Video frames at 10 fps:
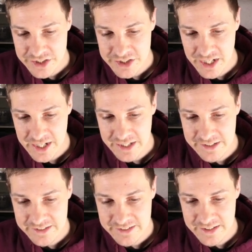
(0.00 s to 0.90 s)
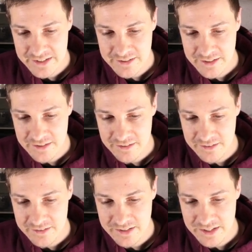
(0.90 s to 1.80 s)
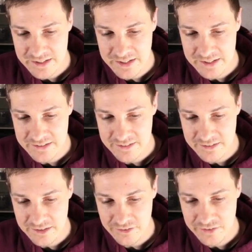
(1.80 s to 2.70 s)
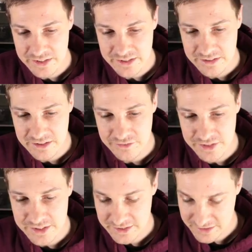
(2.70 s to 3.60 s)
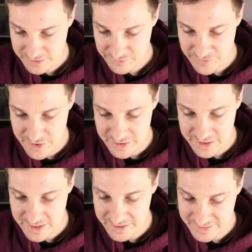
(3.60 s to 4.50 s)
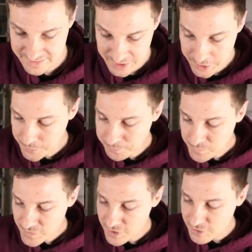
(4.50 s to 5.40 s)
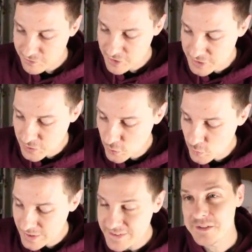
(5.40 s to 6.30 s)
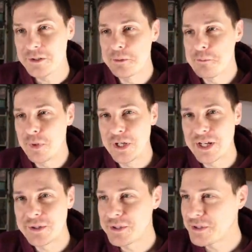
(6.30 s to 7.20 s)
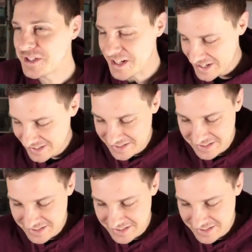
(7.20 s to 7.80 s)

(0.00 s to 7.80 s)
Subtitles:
shine and detail on that. That is a lovely, lovely card. Very nice. Very cool way to bling out your deck.